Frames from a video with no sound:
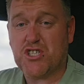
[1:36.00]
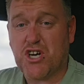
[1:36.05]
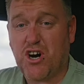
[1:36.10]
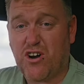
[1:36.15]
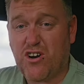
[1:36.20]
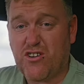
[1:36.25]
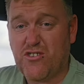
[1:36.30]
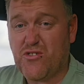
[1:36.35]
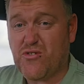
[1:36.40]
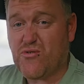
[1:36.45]

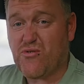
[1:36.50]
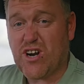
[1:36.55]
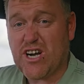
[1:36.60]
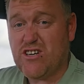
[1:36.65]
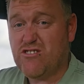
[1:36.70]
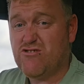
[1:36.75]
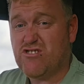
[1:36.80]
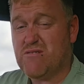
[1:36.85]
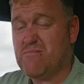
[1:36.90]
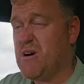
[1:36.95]
Scotland
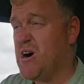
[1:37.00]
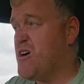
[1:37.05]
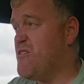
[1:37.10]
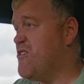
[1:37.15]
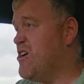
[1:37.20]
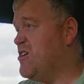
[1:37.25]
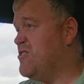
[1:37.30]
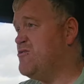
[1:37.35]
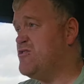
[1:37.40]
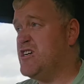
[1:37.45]
300 mile
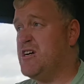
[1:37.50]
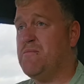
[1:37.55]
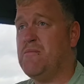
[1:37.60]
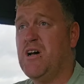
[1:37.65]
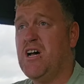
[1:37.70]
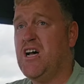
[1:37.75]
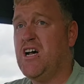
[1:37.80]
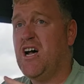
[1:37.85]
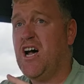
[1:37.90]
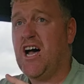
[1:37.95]
road trip,
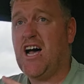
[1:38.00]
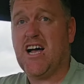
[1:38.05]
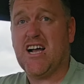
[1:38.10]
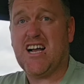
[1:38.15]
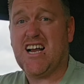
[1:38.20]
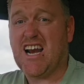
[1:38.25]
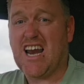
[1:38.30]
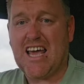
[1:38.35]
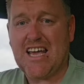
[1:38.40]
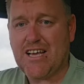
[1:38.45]
uh,
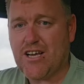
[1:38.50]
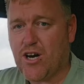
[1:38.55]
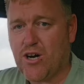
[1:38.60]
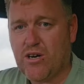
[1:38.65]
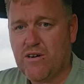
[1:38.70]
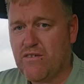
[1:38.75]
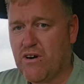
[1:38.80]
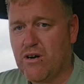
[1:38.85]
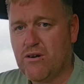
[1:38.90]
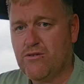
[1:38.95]

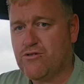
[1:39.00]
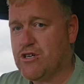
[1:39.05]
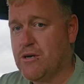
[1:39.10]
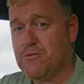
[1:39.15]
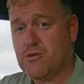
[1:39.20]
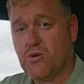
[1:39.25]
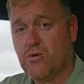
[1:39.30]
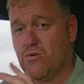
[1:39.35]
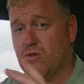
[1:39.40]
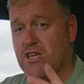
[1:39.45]
Glencoe road
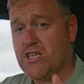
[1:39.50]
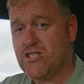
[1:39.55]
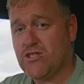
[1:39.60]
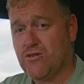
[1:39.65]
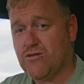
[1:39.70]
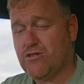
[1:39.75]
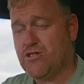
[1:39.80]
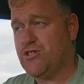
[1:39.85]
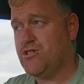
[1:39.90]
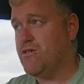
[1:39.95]
trips, all this
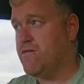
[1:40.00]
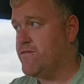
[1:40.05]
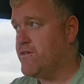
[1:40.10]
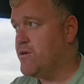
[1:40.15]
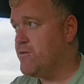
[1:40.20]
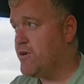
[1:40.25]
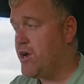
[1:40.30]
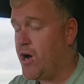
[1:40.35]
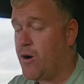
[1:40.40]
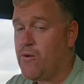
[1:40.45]
sort of stuff,
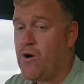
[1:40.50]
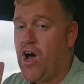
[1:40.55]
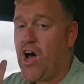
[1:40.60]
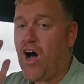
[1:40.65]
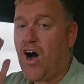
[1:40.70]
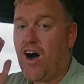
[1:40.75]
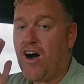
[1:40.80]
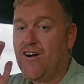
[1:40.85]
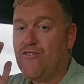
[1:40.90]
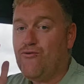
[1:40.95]
you'll know
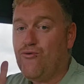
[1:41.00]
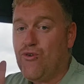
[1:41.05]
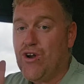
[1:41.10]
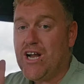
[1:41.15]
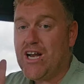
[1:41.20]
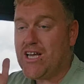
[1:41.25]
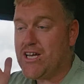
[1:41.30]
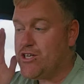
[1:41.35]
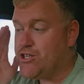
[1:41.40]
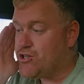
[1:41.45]
I
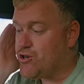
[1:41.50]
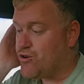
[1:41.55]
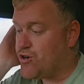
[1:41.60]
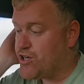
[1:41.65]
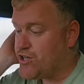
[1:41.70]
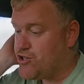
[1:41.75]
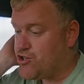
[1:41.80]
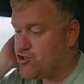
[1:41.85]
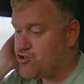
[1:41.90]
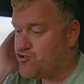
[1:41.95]
really
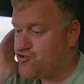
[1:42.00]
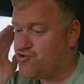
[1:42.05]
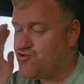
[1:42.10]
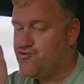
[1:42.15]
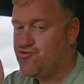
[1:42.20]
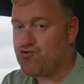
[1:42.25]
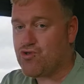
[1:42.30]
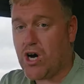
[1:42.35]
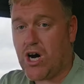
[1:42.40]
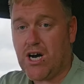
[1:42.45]
enjoy just
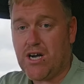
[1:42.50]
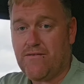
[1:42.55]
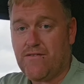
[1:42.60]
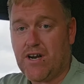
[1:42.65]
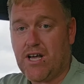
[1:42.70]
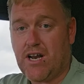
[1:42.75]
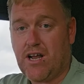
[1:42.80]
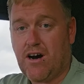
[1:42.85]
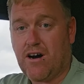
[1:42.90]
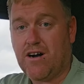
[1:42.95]

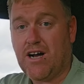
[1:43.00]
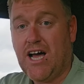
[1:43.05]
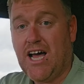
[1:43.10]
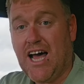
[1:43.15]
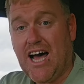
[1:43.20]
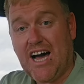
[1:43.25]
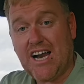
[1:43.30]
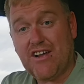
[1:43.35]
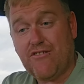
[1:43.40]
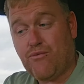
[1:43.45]
driving along.
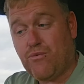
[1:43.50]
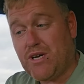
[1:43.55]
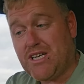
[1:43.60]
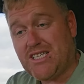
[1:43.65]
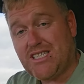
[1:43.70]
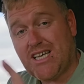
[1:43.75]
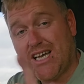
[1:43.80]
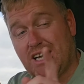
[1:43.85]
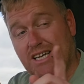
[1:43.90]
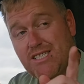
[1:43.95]
And if we
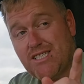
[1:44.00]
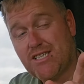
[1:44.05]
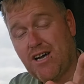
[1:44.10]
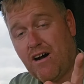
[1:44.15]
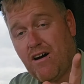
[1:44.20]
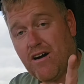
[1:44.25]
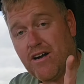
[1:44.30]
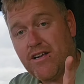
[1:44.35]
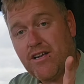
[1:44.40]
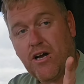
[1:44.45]
see a
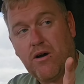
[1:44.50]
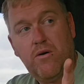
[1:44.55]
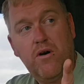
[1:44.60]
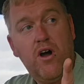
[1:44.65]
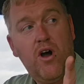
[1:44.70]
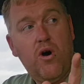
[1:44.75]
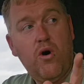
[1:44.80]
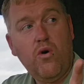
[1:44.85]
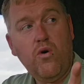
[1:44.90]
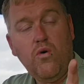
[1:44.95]
sign, go,
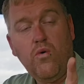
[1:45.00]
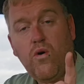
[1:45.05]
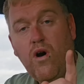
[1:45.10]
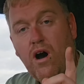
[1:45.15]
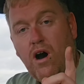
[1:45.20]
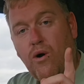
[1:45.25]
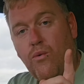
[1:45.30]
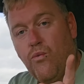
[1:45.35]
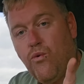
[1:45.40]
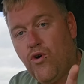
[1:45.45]
oh,
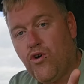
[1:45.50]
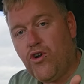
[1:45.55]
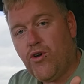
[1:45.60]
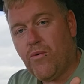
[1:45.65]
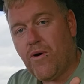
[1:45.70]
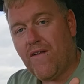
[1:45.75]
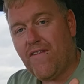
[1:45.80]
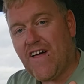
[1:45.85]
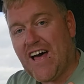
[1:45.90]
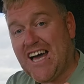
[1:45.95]
I wonder
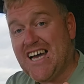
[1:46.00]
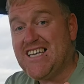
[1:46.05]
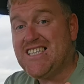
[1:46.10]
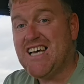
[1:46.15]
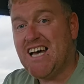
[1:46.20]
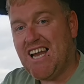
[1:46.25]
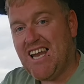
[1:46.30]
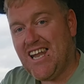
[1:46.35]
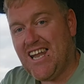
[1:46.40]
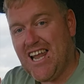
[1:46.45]
what that is,
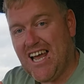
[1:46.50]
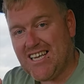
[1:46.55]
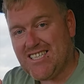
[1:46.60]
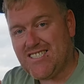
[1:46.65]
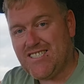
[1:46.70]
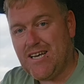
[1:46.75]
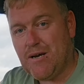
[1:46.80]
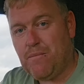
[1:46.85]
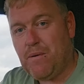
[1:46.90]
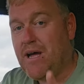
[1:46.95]

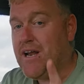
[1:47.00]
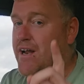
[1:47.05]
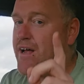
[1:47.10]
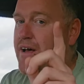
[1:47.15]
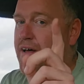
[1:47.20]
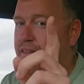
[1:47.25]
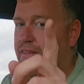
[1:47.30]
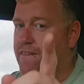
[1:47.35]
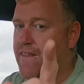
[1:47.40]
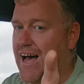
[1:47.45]
let's nip in.
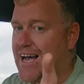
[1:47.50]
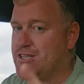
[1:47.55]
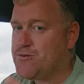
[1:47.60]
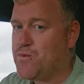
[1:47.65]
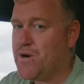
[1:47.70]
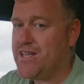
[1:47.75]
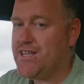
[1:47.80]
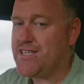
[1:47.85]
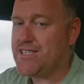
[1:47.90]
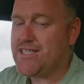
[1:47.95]
That's
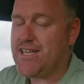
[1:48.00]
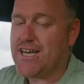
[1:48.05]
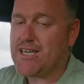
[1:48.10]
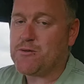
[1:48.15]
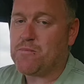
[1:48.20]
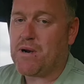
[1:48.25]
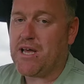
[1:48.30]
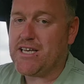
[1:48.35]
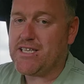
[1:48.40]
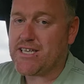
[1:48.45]
where this
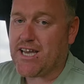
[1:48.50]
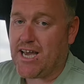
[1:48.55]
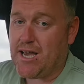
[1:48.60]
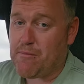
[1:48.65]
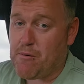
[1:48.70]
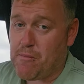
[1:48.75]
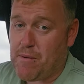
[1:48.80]
next place came